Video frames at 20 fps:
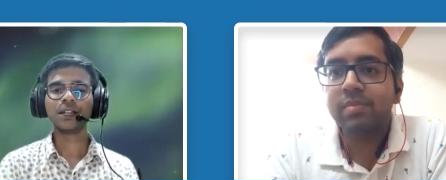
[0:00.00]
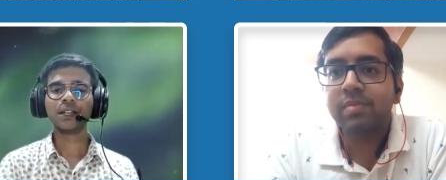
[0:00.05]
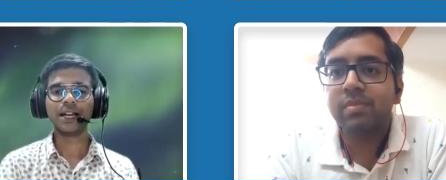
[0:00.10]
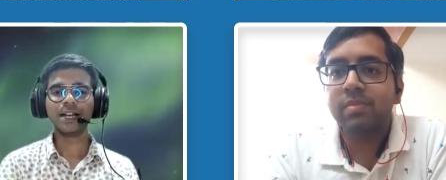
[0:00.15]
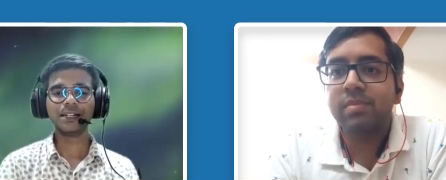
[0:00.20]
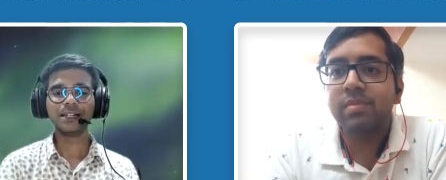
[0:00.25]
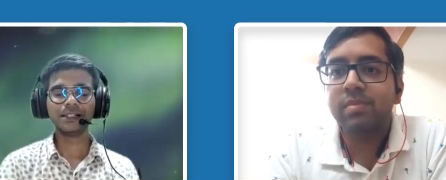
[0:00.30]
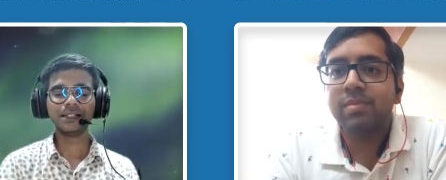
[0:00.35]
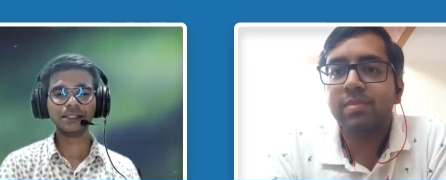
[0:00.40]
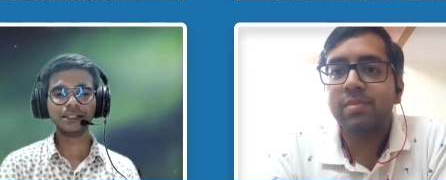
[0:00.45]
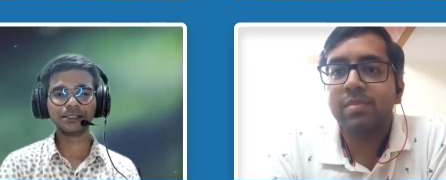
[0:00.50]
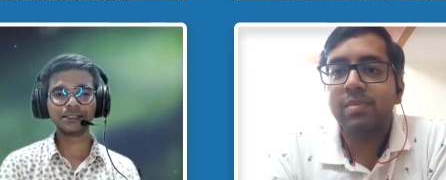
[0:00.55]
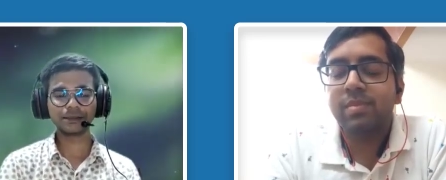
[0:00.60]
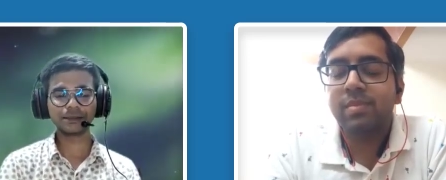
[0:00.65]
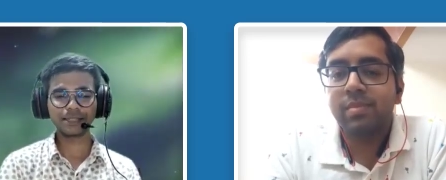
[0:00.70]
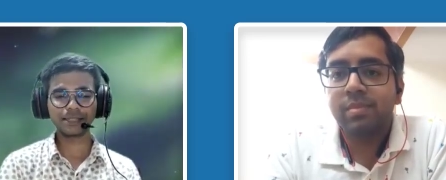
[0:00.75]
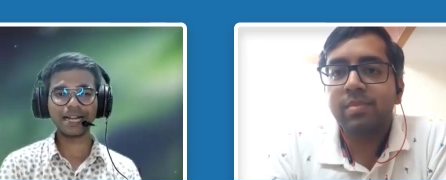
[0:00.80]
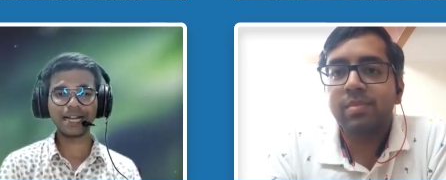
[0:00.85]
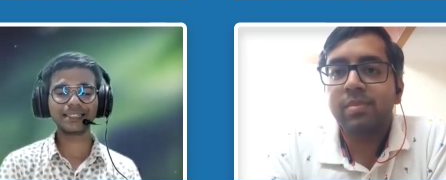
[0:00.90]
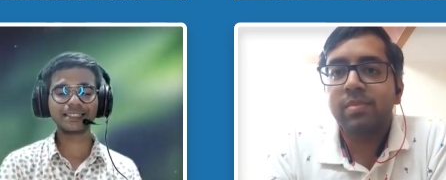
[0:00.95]

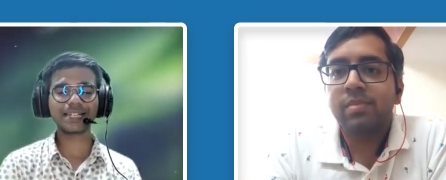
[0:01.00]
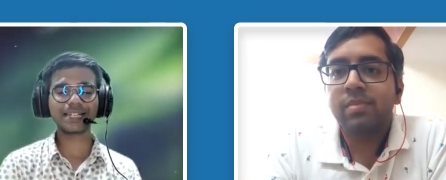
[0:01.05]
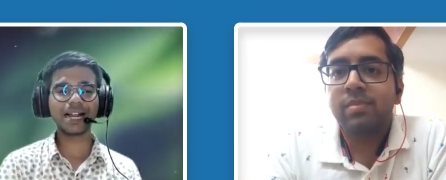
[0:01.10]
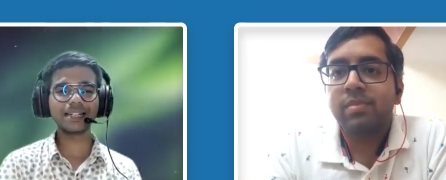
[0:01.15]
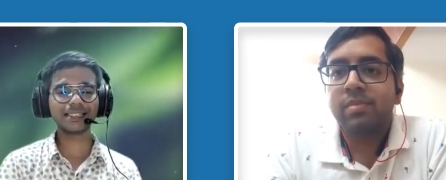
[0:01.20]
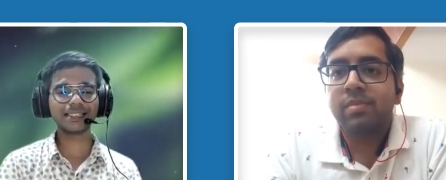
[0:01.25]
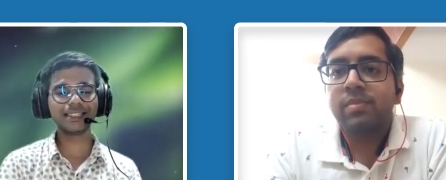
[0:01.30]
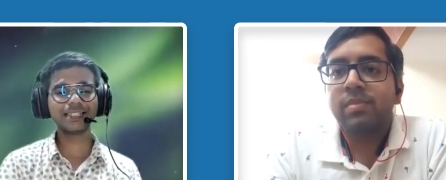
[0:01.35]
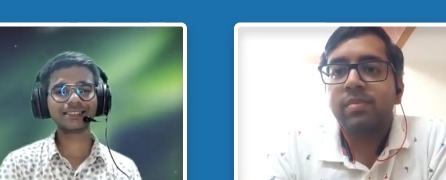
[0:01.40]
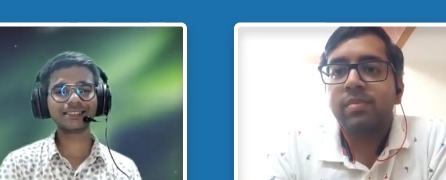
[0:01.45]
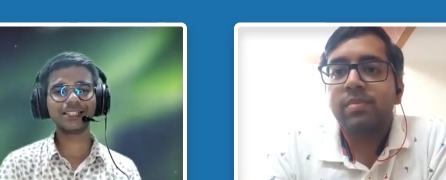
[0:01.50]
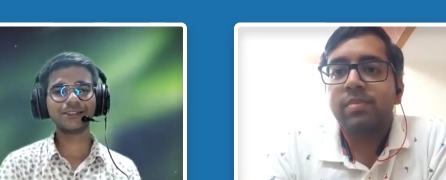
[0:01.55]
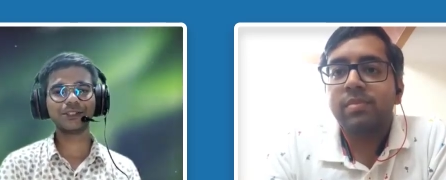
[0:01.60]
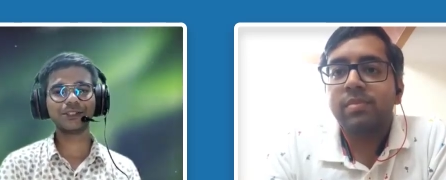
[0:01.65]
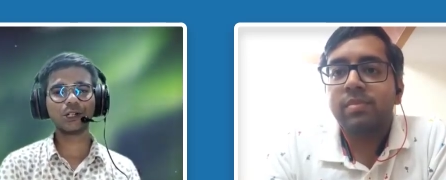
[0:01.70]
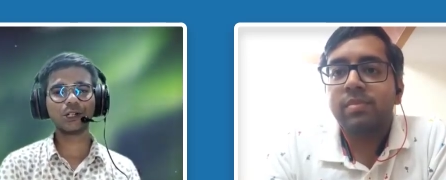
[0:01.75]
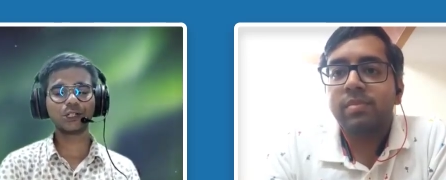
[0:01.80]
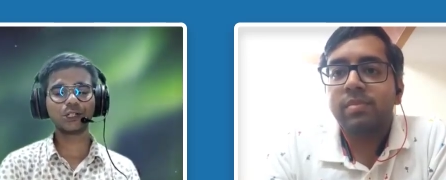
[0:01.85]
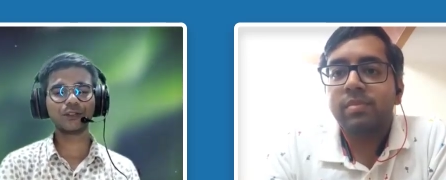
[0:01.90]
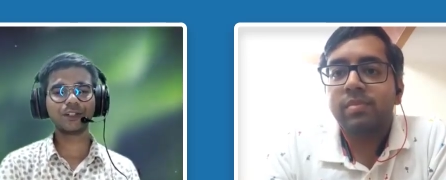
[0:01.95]
Speaker 1: and and candidates have a
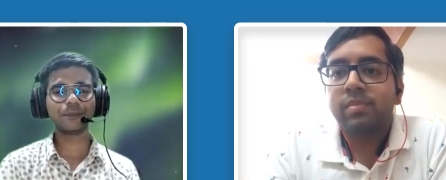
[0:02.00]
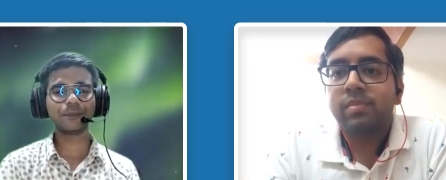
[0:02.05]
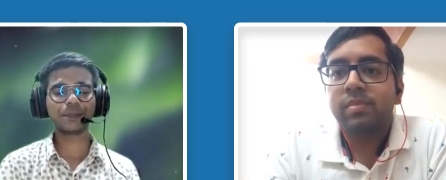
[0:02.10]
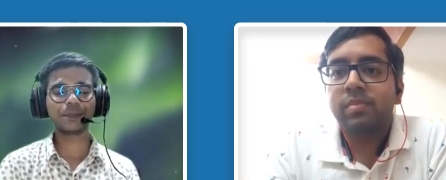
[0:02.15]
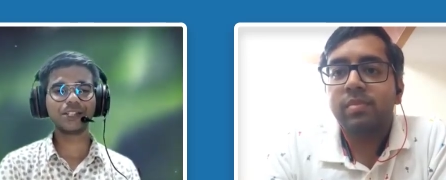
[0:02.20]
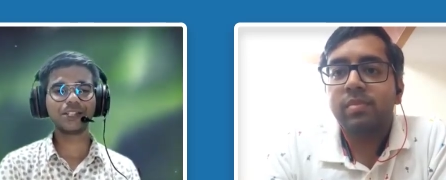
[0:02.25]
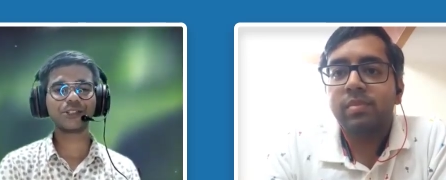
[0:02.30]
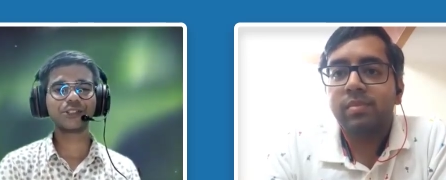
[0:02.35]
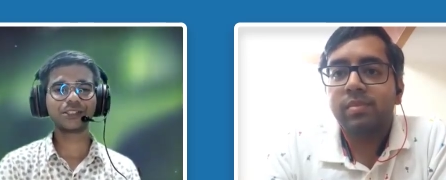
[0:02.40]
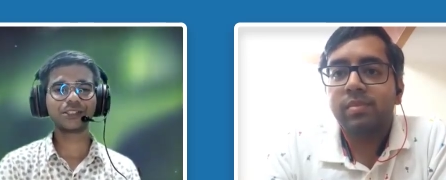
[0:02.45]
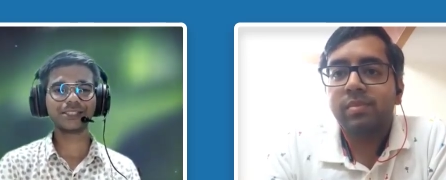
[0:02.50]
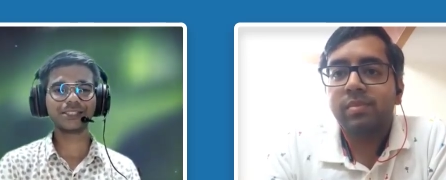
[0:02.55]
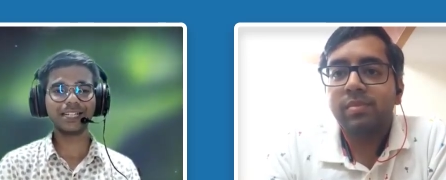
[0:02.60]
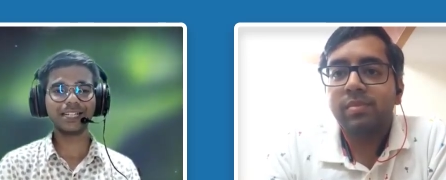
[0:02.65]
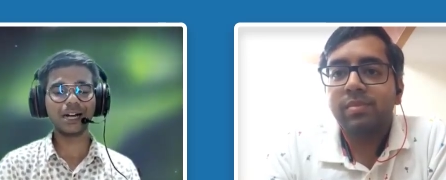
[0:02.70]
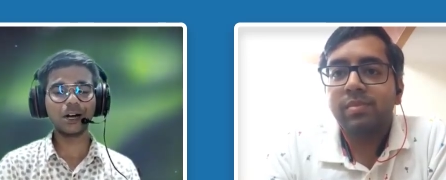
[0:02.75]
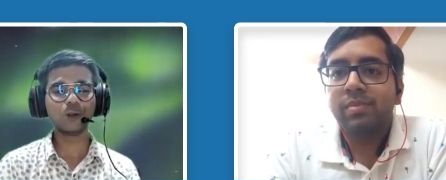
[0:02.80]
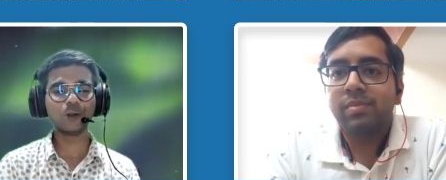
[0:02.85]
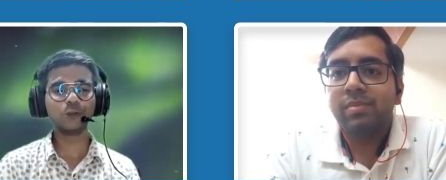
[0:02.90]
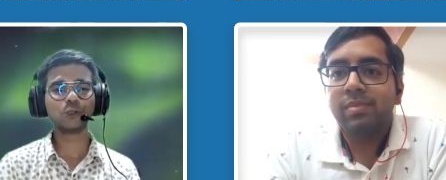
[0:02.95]
lot of apprehension that
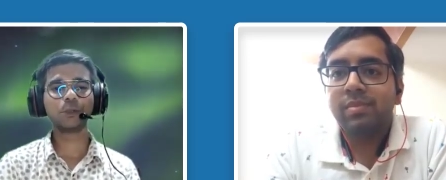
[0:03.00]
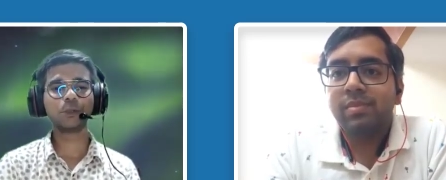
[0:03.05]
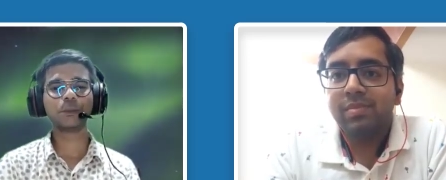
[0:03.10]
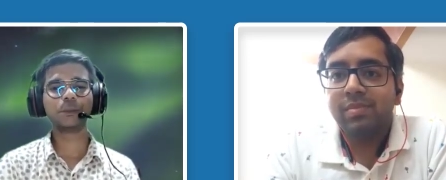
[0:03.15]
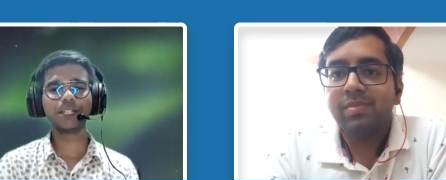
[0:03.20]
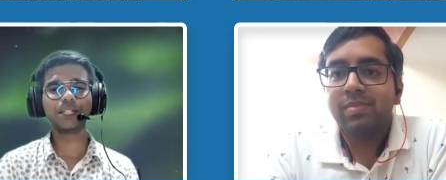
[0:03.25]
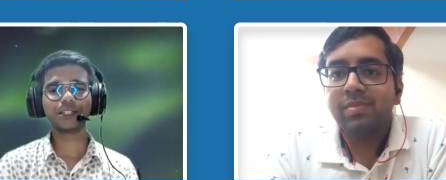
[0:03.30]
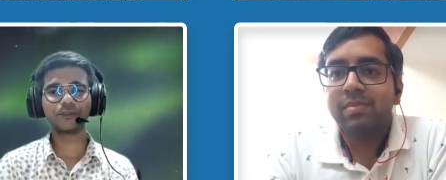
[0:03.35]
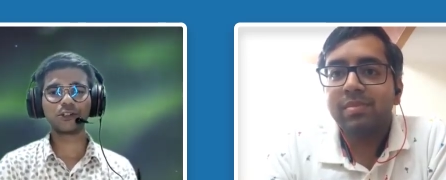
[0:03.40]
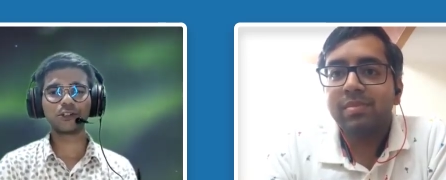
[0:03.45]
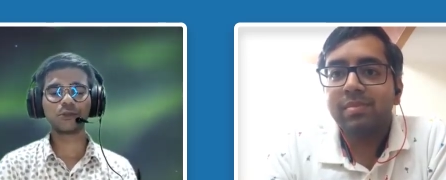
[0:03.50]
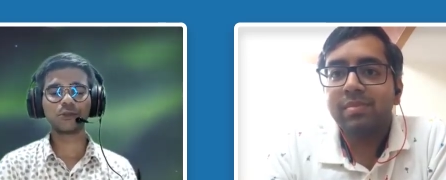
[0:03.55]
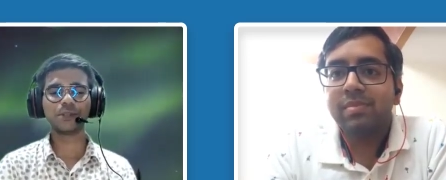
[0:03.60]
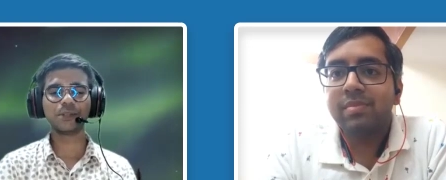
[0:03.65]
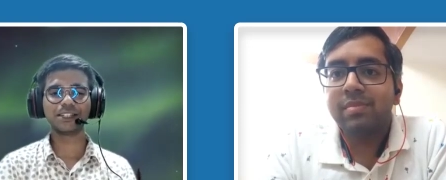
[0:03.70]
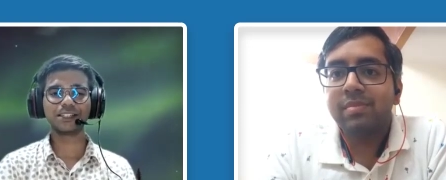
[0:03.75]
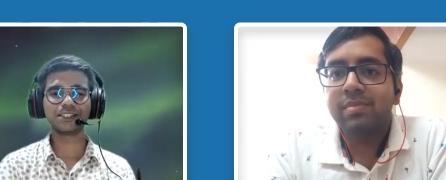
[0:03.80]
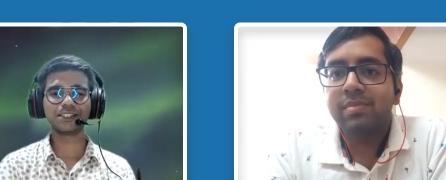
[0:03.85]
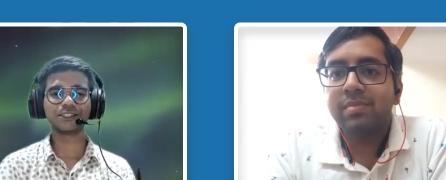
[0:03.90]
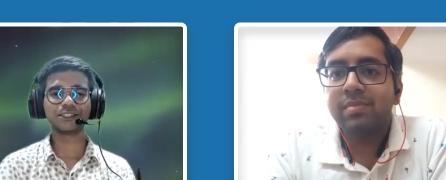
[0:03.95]
how to prepare for
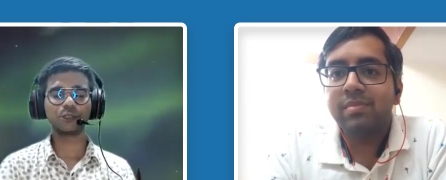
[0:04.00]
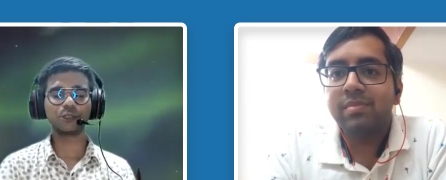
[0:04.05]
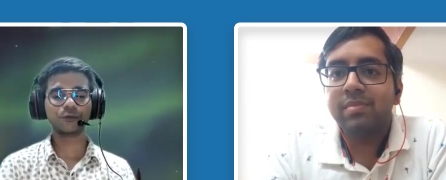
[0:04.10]
numericals.